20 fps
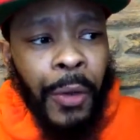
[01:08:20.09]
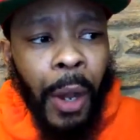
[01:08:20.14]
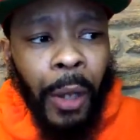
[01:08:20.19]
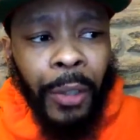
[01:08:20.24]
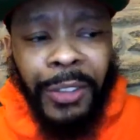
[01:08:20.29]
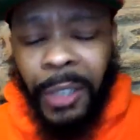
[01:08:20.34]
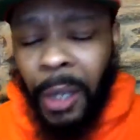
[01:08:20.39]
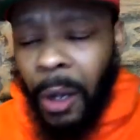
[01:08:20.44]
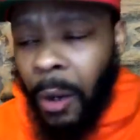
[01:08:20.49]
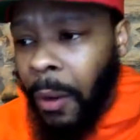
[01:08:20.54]

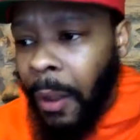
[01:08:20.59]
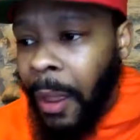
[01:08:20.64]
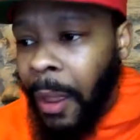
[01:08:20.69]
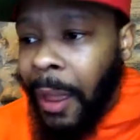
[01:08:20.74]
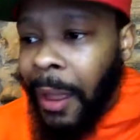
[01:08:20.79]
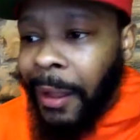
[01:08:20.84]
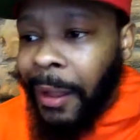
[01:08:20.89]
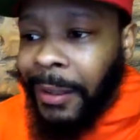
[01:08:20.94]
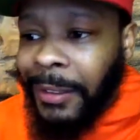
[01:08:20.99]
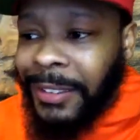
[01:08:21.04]
So
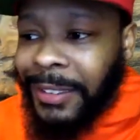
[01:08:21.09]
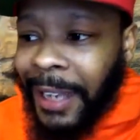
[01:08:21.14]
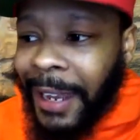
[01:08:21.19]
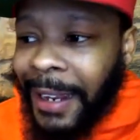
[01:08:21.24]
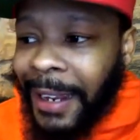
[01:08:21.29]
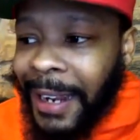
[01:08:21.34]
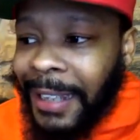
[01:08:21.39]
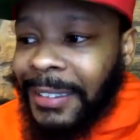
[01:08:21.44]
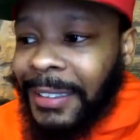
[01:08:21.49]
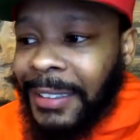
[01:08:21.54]
saying
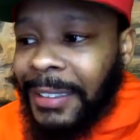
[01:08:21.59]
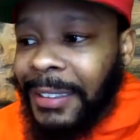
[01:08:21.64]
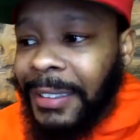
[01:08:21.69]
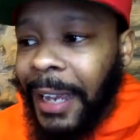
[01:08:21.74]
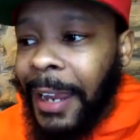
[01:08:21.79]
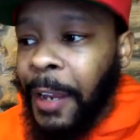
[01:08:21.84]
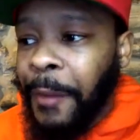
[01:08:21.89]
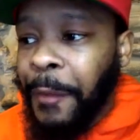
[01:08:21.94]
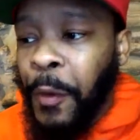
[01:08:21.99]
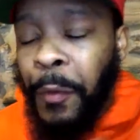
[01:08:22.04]
that to
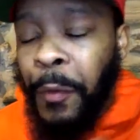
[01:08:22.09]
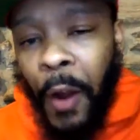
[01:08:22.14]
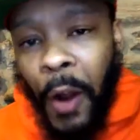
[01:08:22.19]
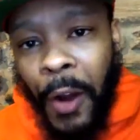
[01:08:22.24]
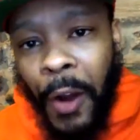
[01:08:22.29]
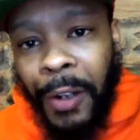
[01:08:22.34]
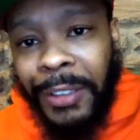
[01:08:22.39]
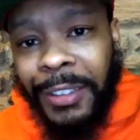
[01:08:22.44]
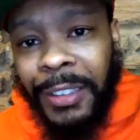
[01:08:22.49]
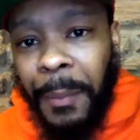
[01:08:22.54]
say, if you've
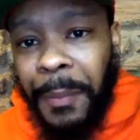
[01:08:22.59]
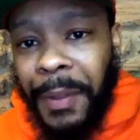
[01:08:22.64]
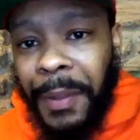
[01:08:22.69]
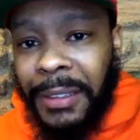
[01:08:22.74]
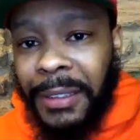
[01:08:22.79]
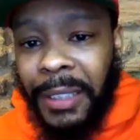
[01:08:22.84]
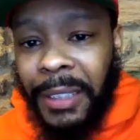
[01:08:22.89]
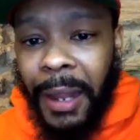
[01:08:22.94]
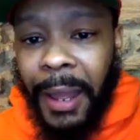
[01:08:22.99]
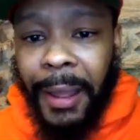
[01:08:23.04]
heard something
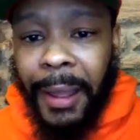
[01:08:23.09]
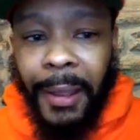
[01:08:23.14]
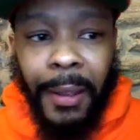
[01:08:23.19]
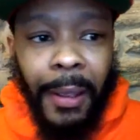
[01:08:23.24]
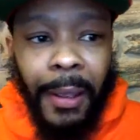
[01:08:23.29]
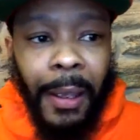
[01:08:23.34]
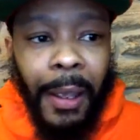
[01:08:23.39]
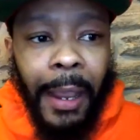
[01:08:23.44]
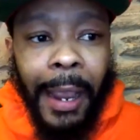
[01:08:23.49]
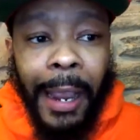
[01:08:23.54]
today,
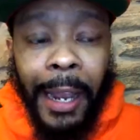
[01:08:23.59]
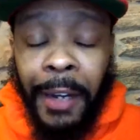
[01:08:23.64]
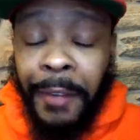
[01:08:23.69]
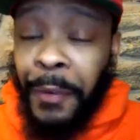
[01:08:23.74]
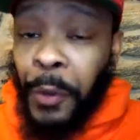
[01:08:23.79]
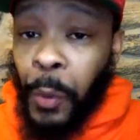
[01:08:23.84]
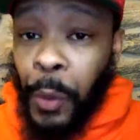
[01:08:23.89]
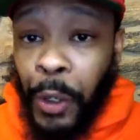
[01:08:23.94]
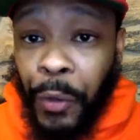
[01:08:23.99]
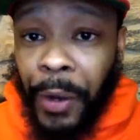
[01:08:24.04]
and if
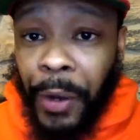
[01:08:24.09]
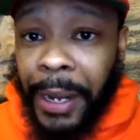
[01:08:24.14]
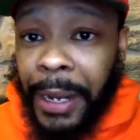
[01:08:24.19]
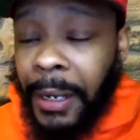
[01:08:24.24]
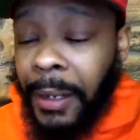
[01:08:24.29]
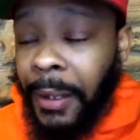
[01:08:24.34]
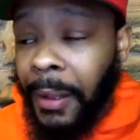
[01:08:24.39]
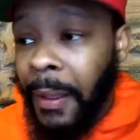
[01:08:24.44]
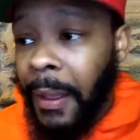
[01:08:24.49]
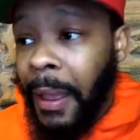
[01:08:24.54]
you agree
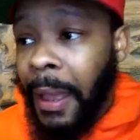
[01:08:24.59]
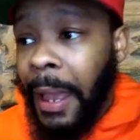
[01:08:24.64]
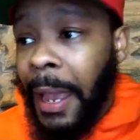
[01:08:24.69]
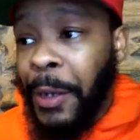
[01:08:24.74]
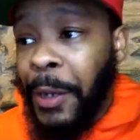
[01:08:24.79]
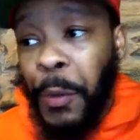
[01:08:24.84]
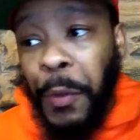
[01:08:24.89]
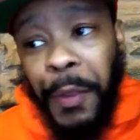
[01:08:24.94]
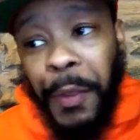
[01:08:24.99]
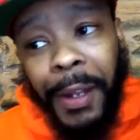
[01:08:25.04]
and
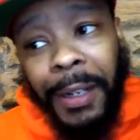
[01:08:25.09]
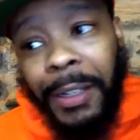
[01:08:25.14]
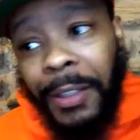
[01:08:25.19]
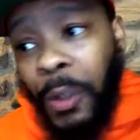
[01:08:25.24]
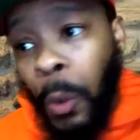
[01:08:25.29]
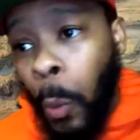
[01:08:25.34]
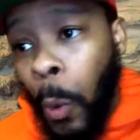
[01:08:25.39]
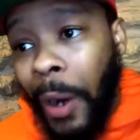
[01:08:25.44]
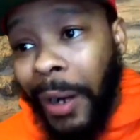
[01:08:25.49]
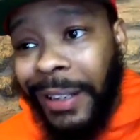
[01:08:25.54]
you think that the
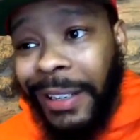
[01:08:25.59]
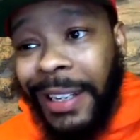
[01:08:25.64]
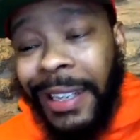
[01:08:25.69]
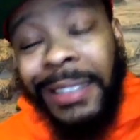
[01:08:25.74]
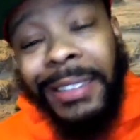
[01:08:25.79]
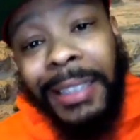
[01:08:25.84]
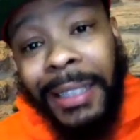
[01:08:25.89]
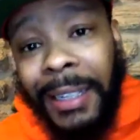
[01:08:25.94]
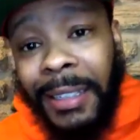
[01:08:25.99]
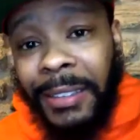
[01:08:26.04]
work needs
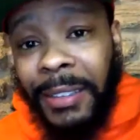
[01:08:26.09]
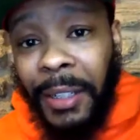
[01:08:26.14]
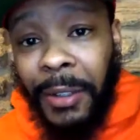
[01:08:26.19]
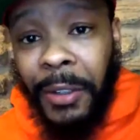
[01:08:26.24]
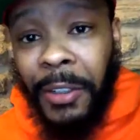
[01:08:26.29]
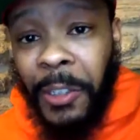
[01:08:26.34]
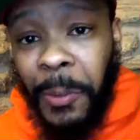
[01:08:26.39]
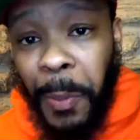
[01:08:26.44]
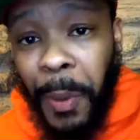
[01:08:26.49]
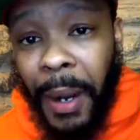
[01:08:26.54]
to continue to
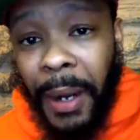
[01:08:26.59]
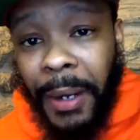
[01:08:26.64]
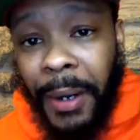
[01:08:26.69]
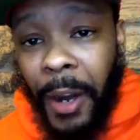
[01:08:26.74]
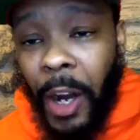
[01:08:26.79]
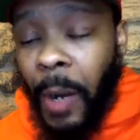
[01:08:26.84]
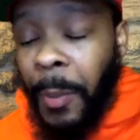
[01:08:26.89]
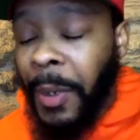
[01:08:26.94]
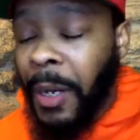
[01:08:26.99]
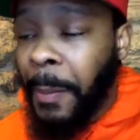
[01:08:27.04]
spread in
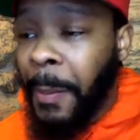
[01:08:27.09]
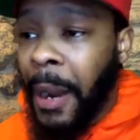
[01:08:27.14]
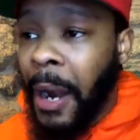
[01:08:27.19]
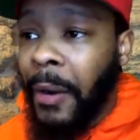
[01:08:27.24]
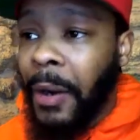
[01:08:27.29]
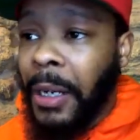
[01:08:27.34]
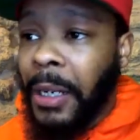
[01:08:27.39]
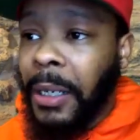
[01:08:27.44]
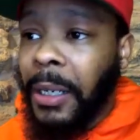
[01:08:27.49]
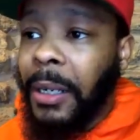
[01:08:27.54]
urban
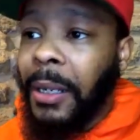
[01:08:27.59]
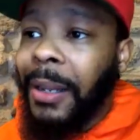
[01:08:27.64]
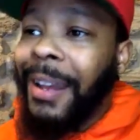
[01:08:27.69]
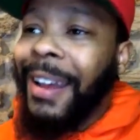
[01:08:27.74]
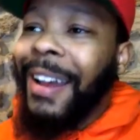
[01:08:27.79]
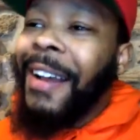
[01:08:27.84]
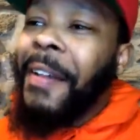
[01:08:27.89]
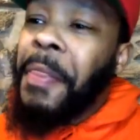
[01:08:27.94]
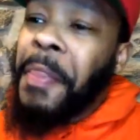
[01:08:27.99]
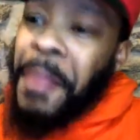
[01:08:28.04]
America,
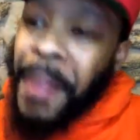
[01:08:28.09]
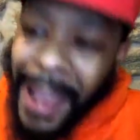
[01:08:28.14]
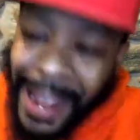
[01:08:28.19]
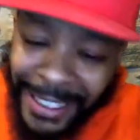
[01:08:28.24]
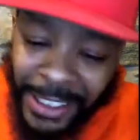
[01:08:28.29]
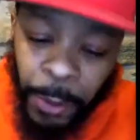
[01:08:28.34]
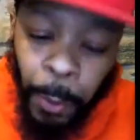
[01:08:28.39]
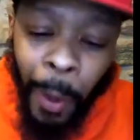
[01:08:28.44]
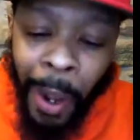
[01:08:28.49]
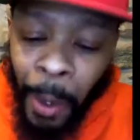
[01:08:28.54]

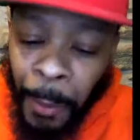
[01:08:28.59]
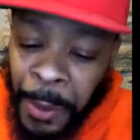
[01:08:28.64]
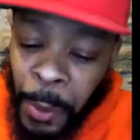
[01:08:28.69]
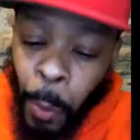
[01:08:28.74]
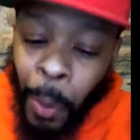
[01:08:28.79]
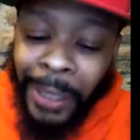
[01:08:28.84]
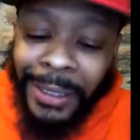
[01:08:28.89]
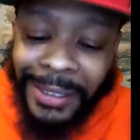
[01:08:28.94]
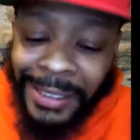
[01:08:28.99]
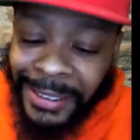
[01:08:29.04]
that's why we
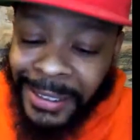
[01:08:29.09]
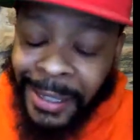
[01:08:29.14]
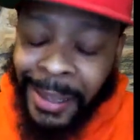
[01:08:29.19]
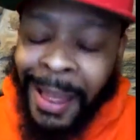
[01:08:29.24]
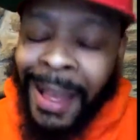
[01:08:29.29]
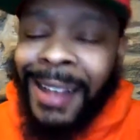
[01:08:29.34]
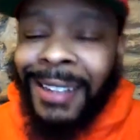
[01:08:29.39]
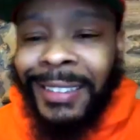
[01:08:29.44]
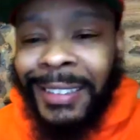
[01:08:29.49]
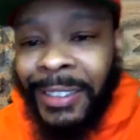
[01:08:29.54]
want these
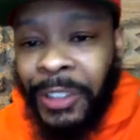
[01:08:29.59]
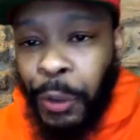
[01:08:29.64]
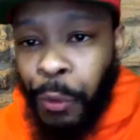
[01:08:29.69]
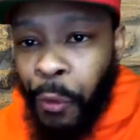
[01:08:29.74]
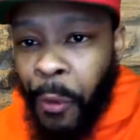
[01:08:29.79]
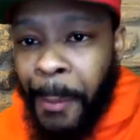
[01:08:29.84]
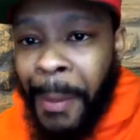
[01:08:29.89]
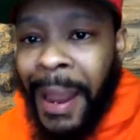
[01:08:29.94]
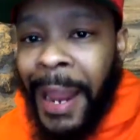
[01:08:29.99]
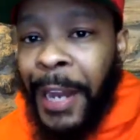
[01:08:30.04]
classes to
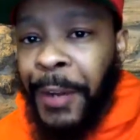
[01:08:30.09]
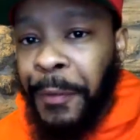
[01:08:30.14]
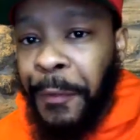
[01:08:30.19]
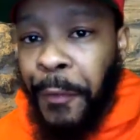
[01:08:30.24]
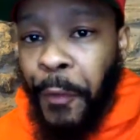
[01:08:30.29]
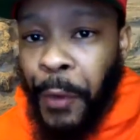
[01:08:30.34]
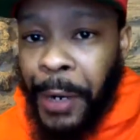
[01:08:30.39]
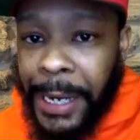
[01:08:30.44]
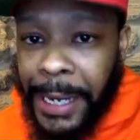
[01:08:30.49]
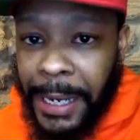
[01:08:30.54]
remain
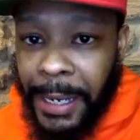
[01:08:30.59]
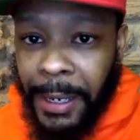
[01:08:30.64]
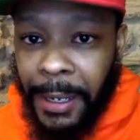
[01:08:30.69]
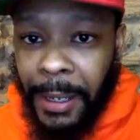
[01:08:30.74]
free.